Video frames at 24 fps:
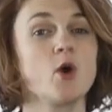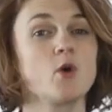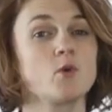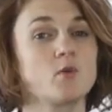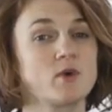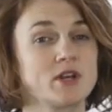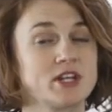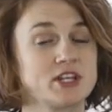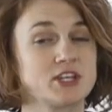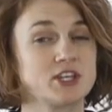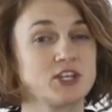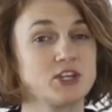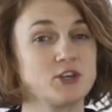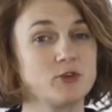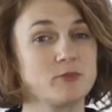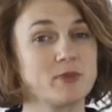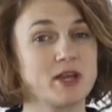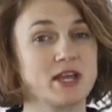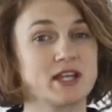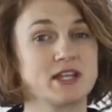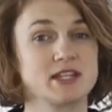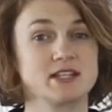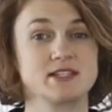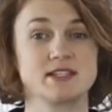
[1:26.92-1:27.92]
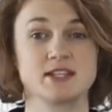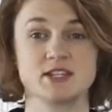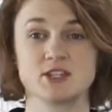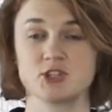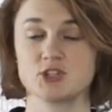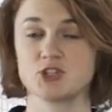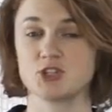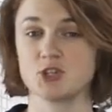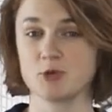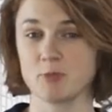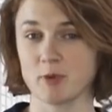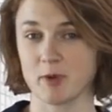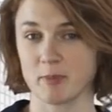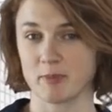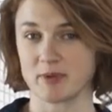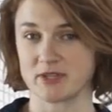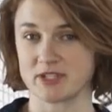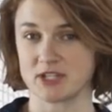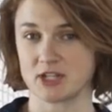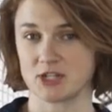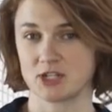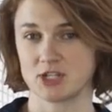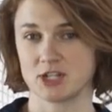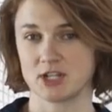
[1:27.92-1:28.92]
When a qubit is in a
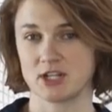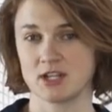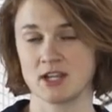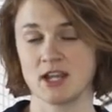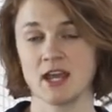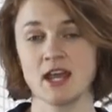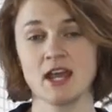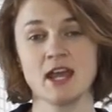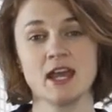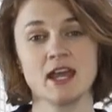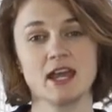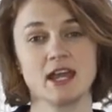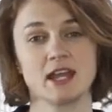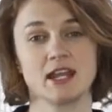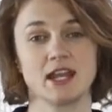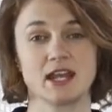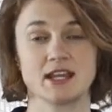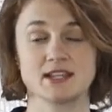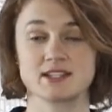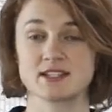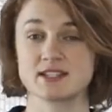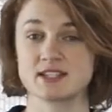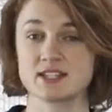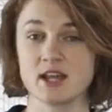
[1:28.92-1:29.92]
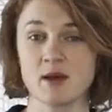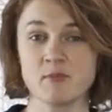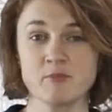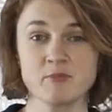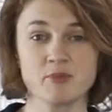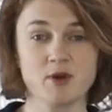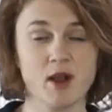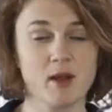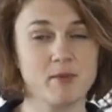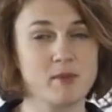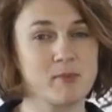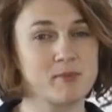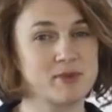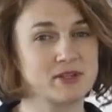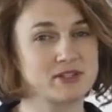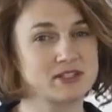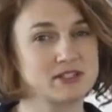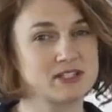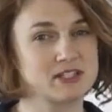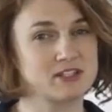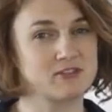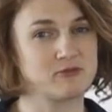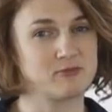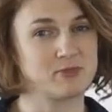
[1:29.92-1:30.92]
superposition, it has some
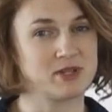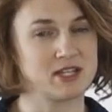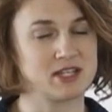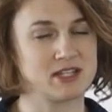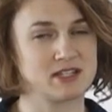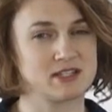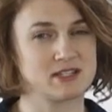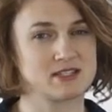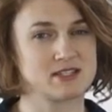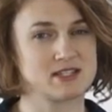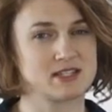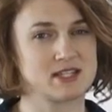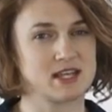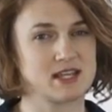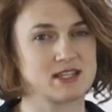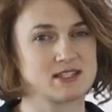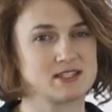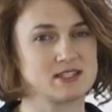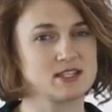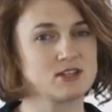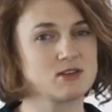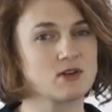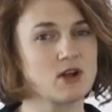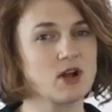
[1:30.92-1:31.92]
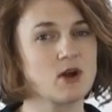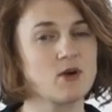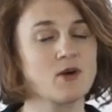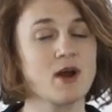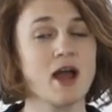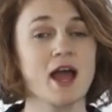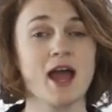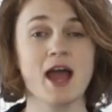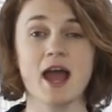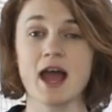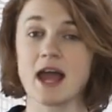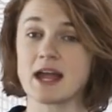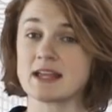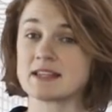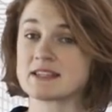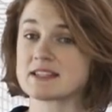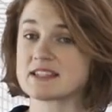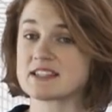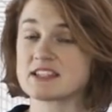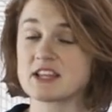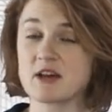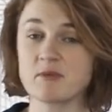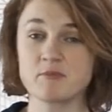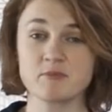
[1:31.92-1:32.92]
probability of being in state 0 and
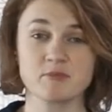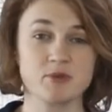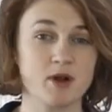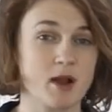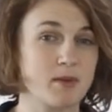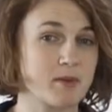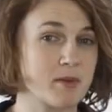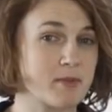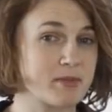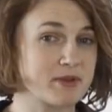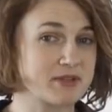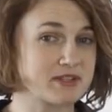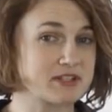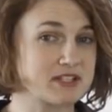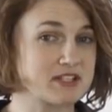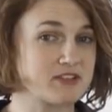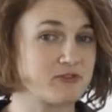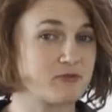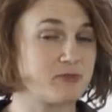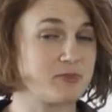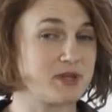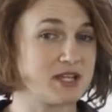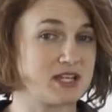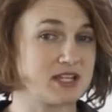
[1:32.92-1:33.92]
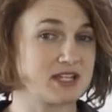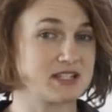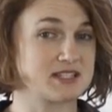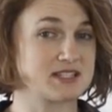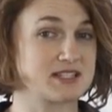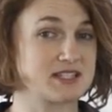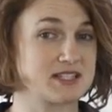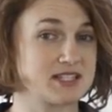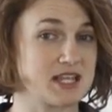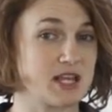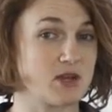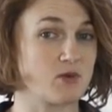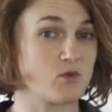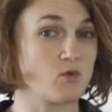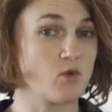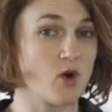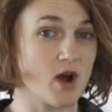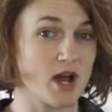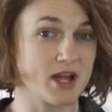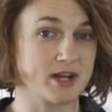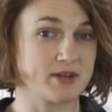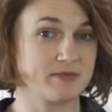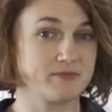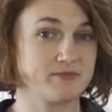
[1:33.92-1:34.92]
some probability of being in state
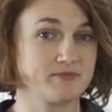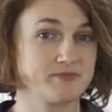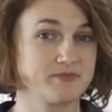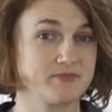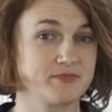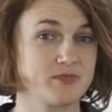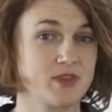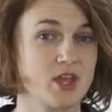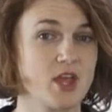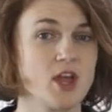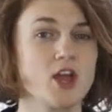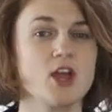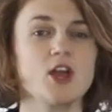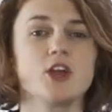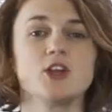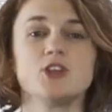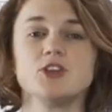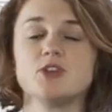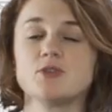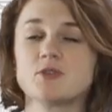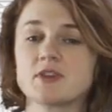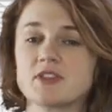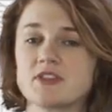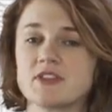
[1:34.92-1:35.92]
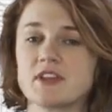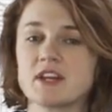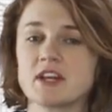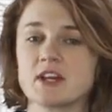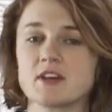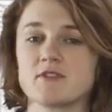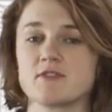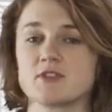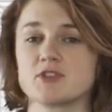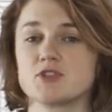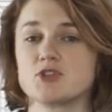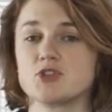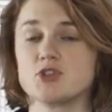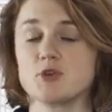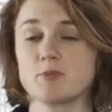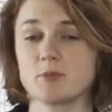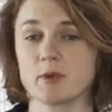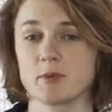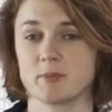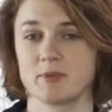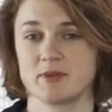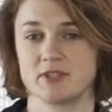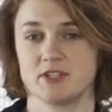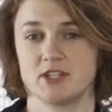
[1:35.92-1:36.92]
1. You can think of a
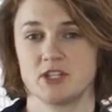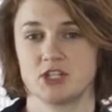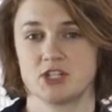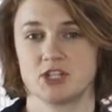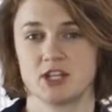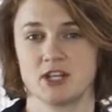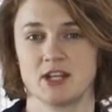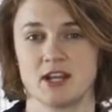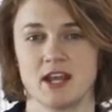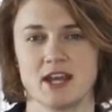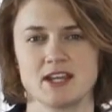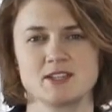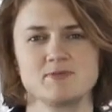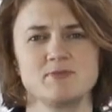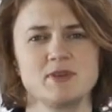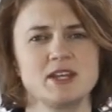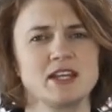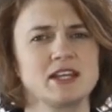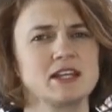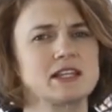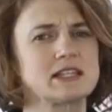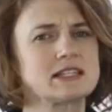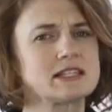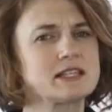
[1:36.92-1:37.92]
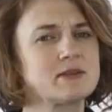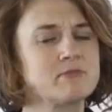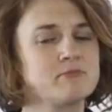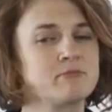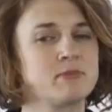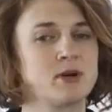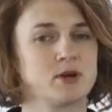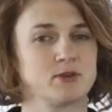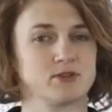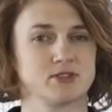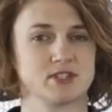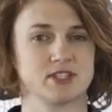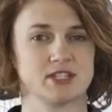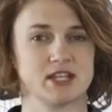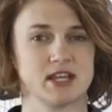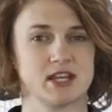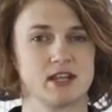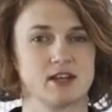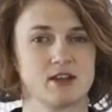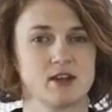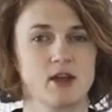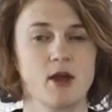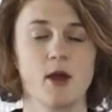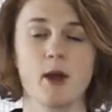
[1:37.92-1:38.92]
superposition as being a limbo
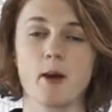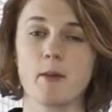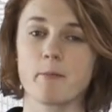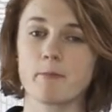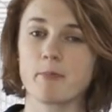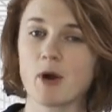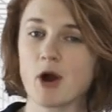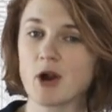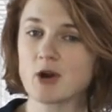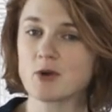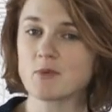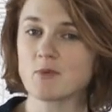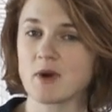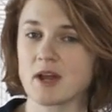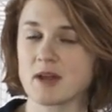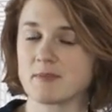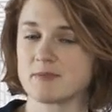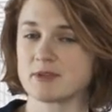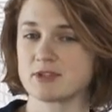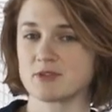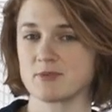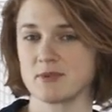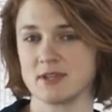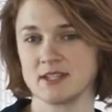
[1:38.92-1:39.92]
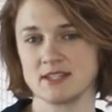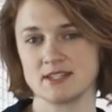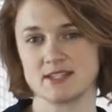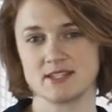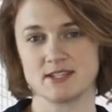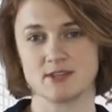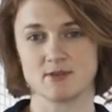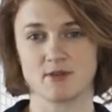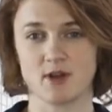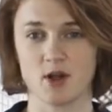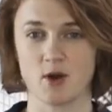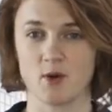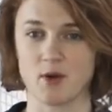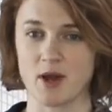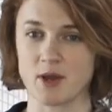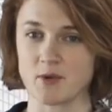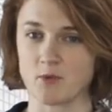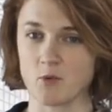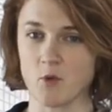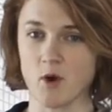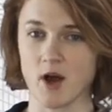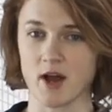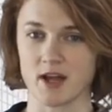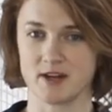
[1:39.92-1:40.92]
state, partway between 0
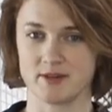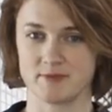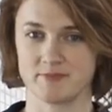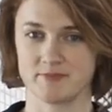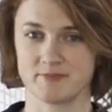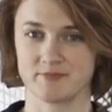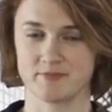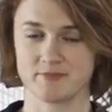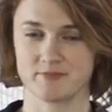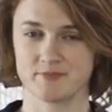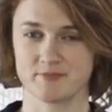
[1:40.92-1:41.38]
and 1.